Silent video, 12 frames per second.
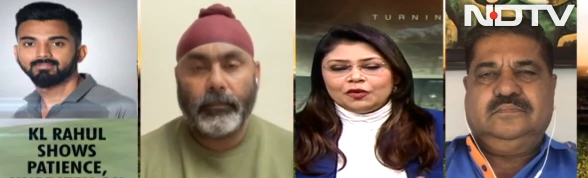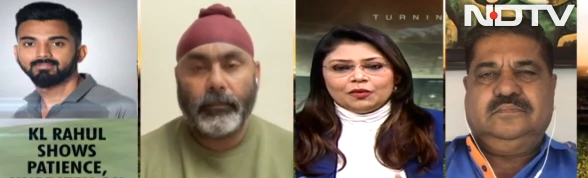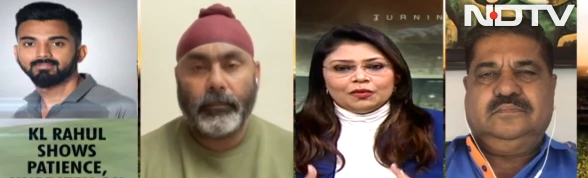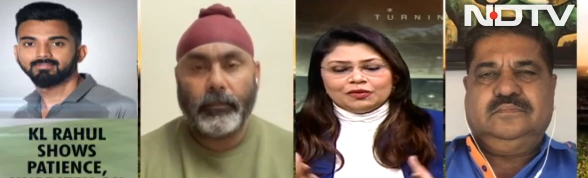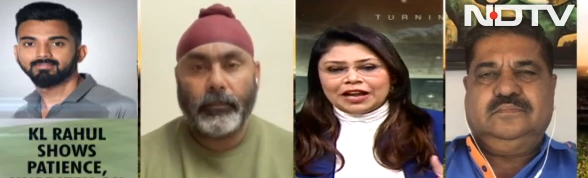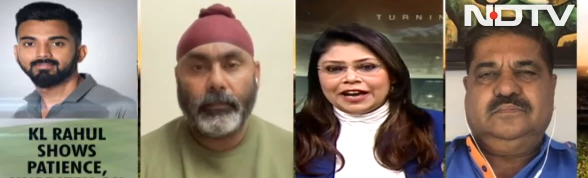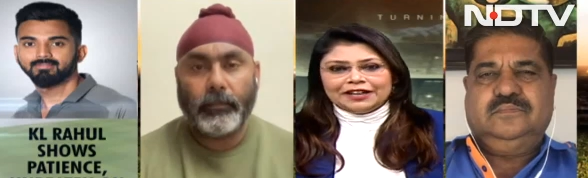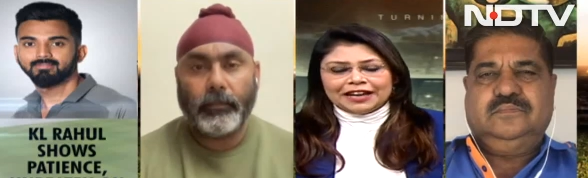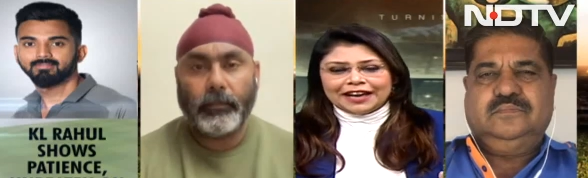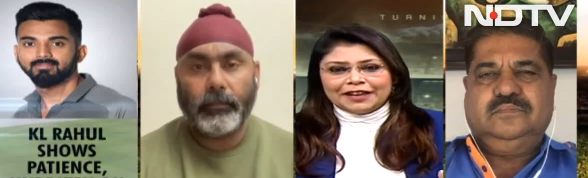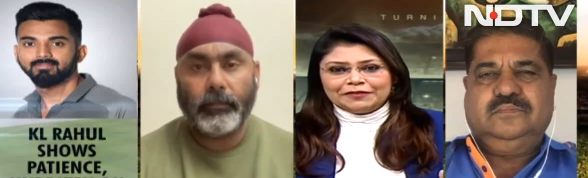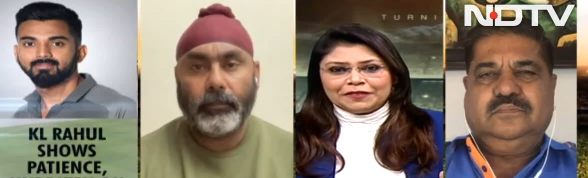
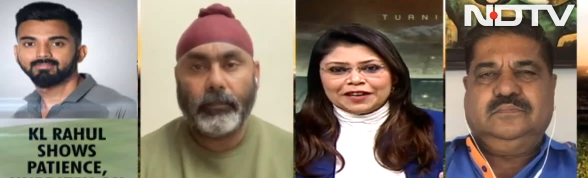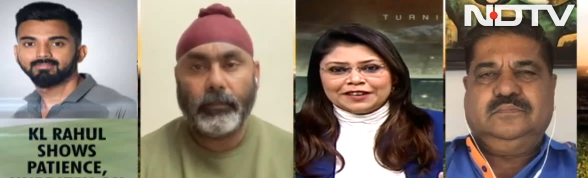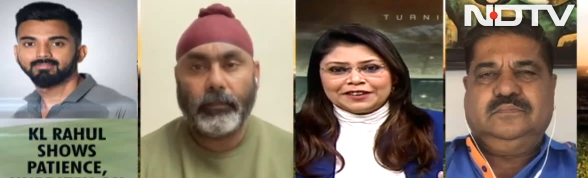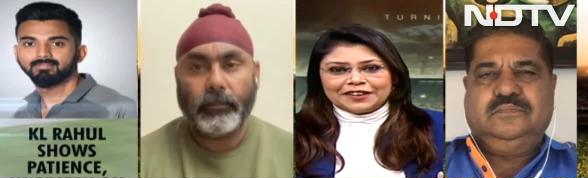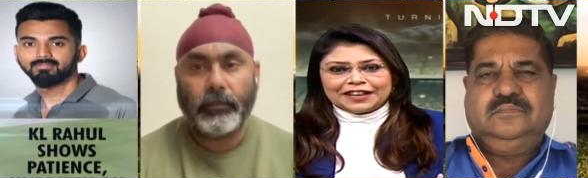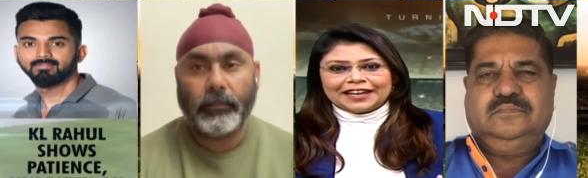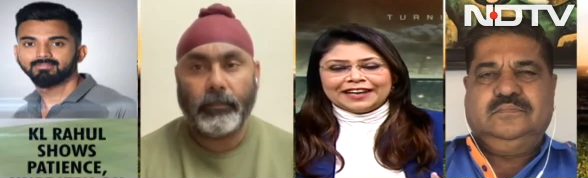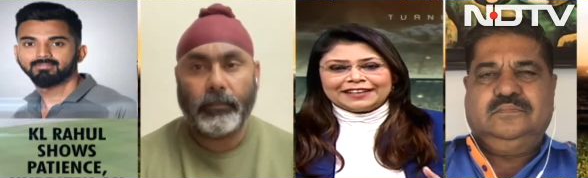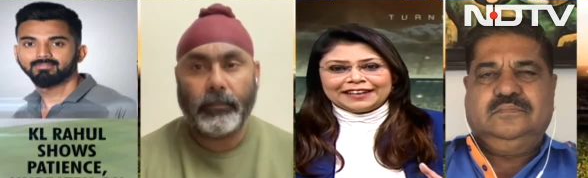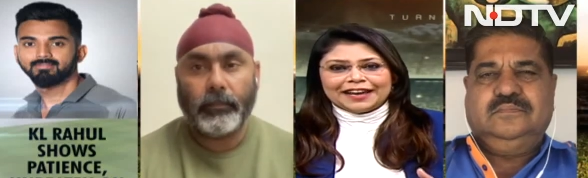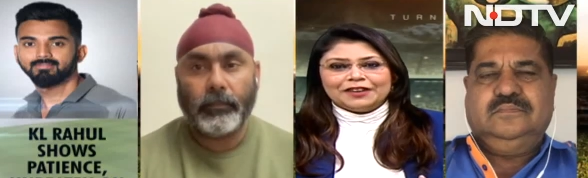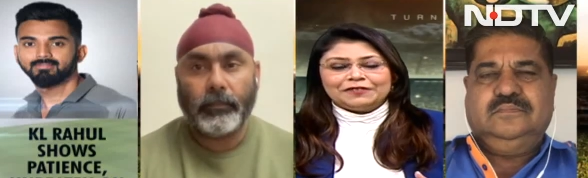Speaker 1: life in cricket,
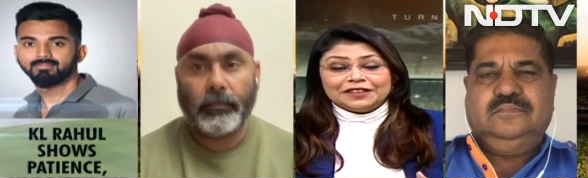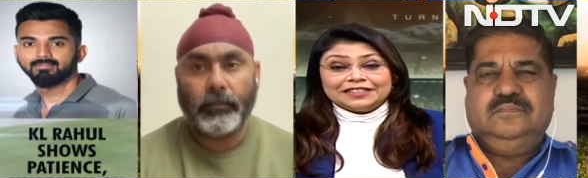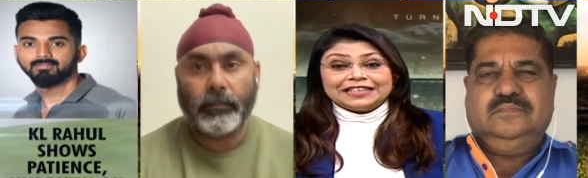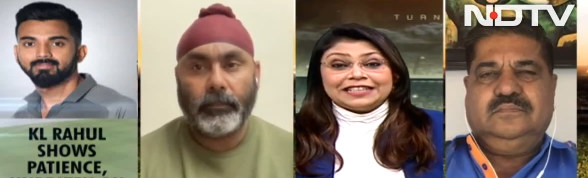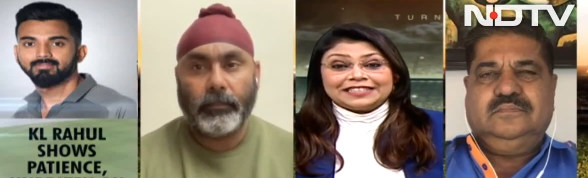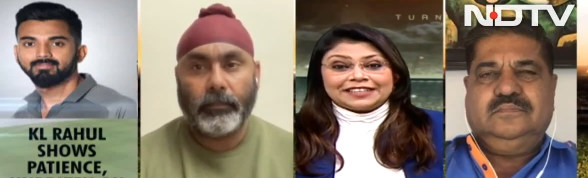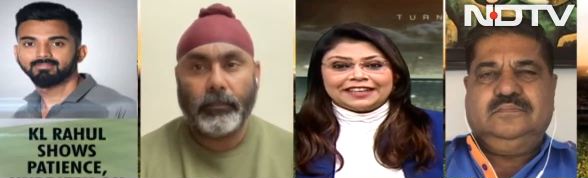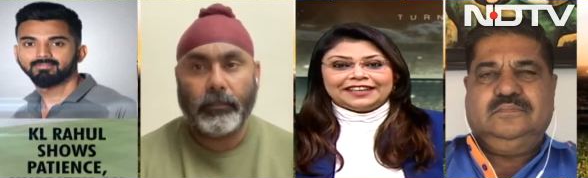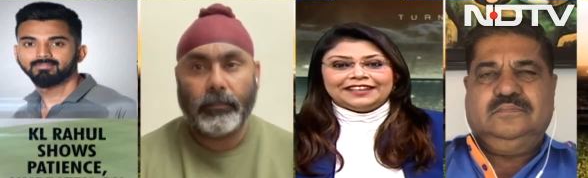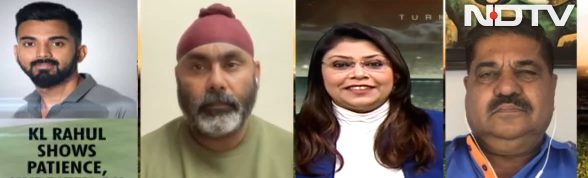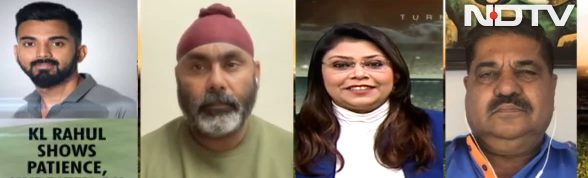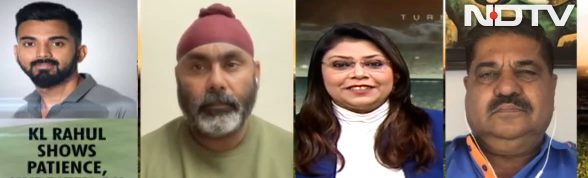life in test cricket?